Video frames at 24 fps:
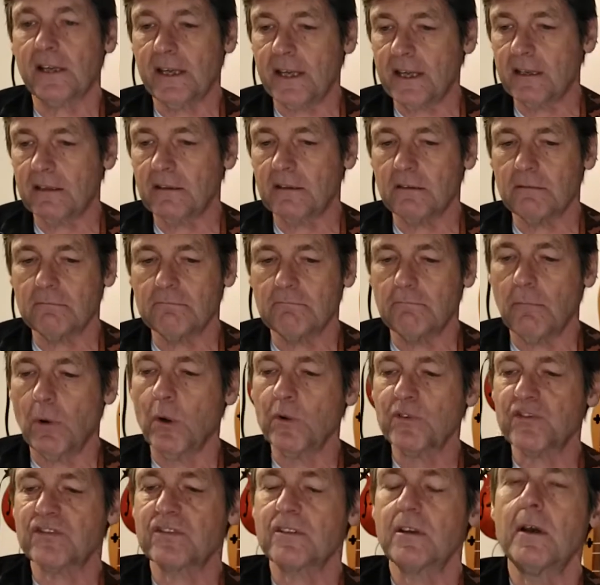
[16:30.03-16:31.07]
And
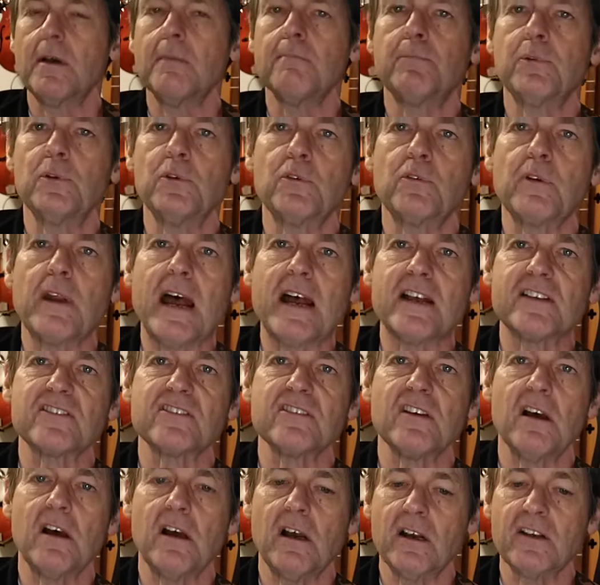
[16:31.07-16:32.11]
most bluegrass
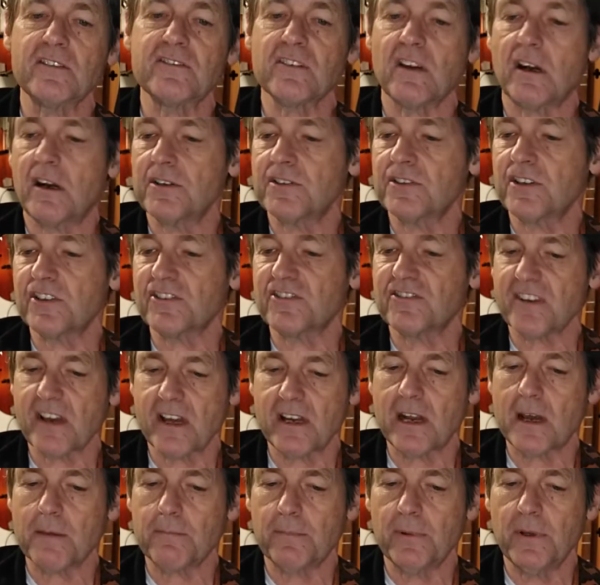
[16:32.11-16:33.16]
songs are just set
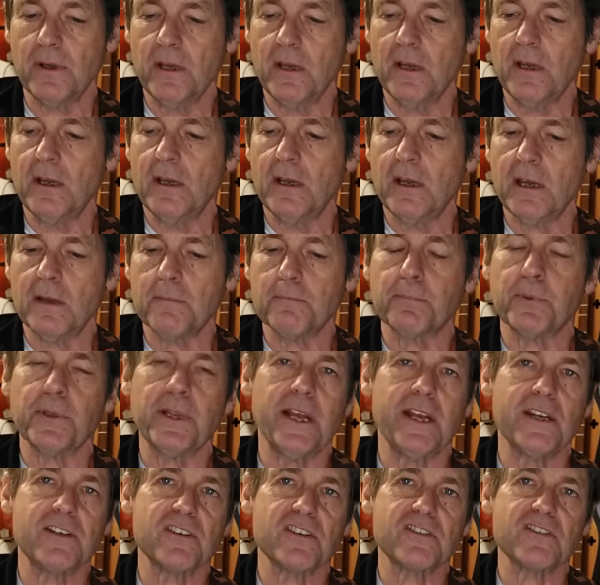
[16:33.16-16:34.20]
up and
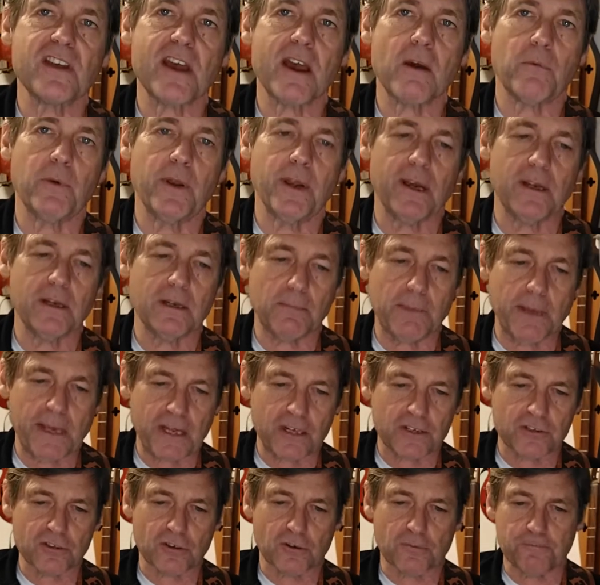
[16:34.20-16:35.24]
played just that way on the
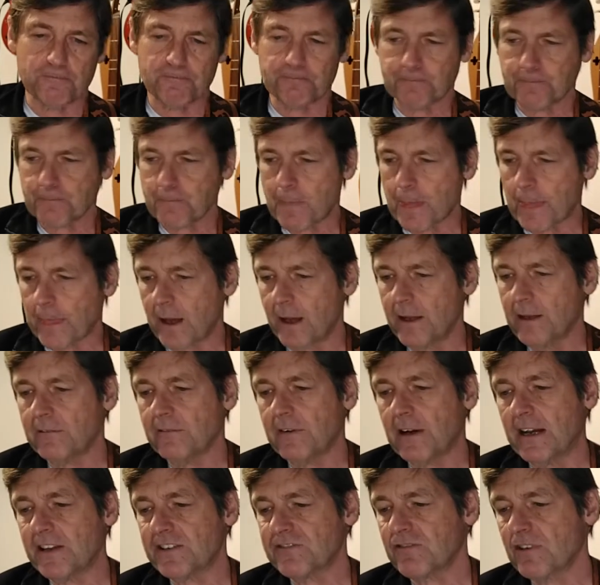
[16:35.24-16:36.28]
banjo, on the
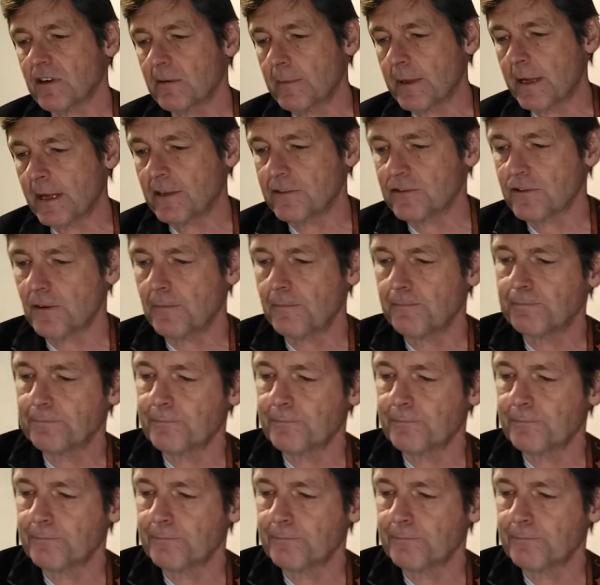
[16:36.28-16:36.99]
5-string banjo.